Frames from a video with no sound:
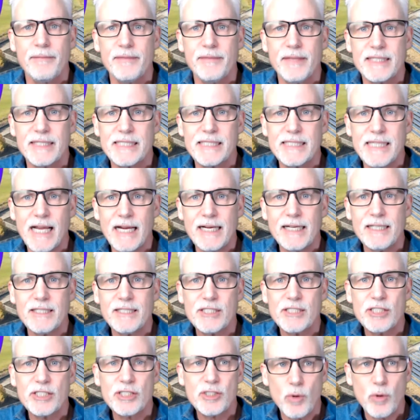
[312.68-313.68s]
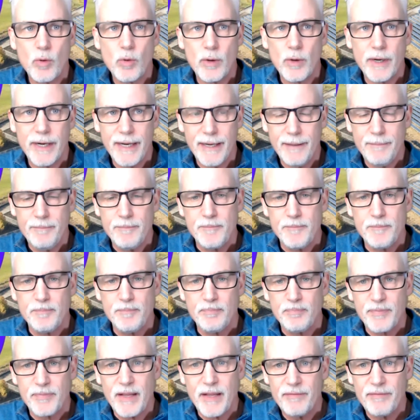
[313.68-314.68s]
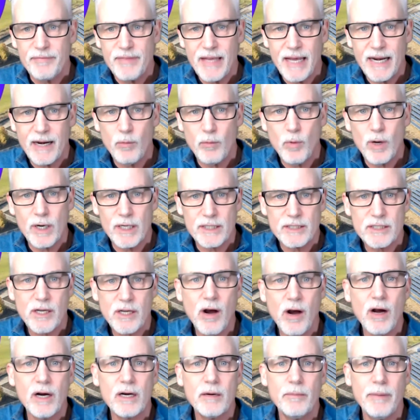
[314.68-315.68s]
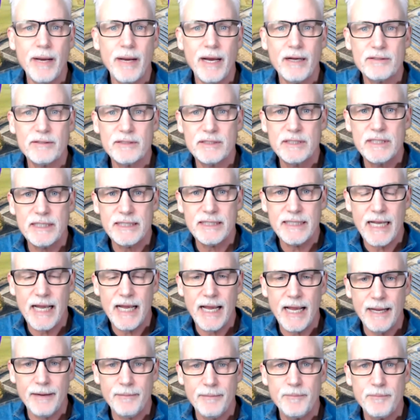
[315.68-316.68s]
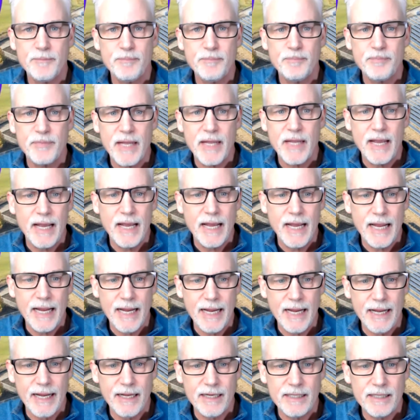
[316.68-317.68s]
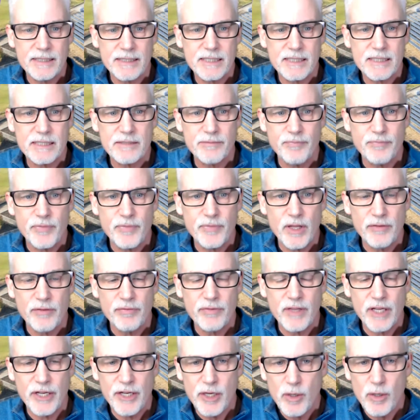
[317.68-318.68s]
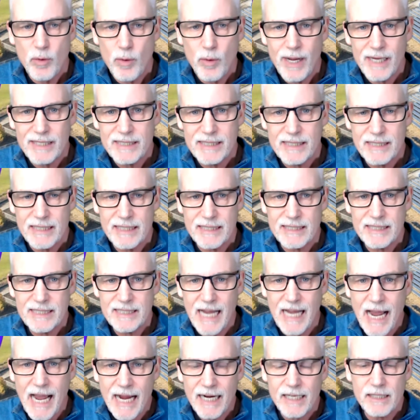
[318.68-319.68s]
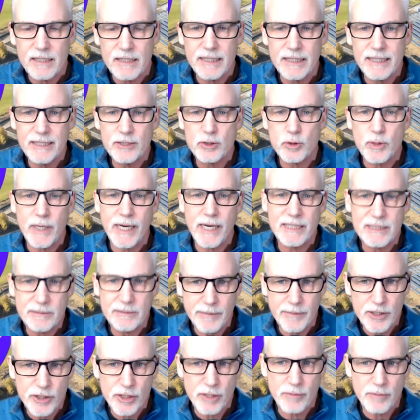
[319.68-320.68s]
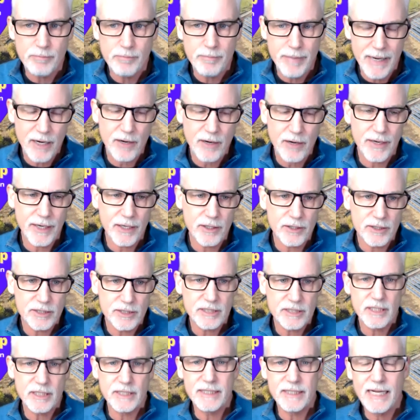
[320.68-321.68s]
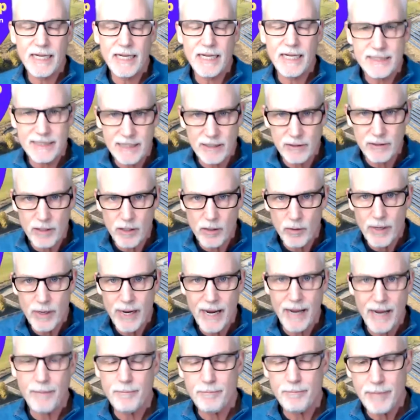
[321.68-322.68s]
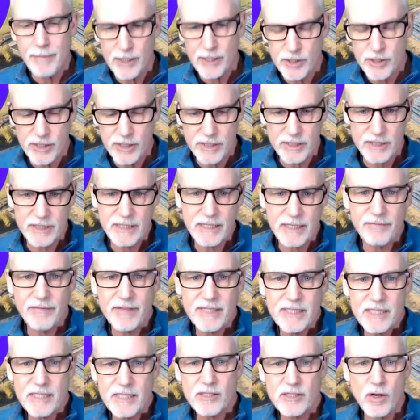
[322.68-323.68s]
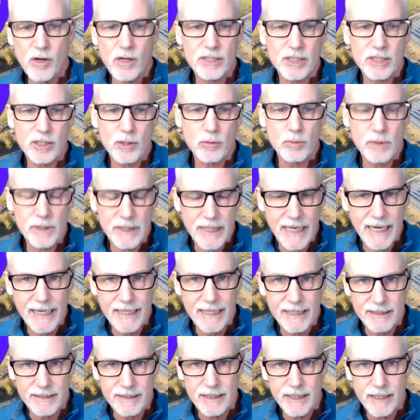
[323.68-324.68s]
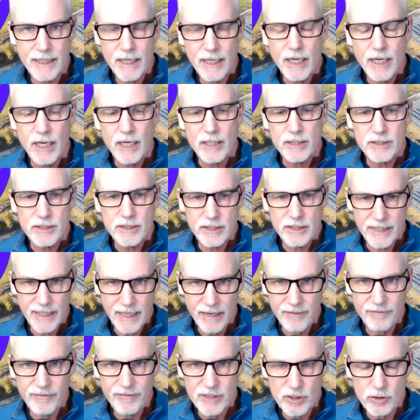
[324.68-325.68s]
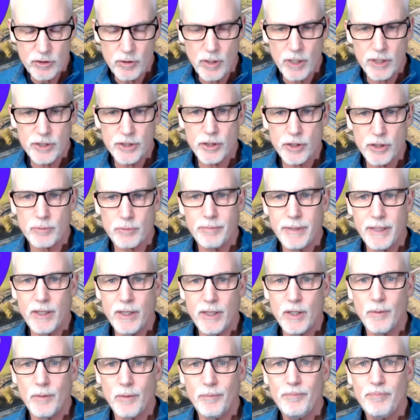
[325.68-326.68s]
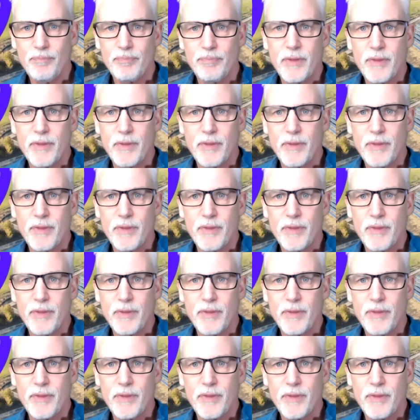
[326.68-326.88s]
The second story that I want to talk about today is the U S is tackling transmission barriers to net zero ambitions. And this is also related to the infrastructure bill.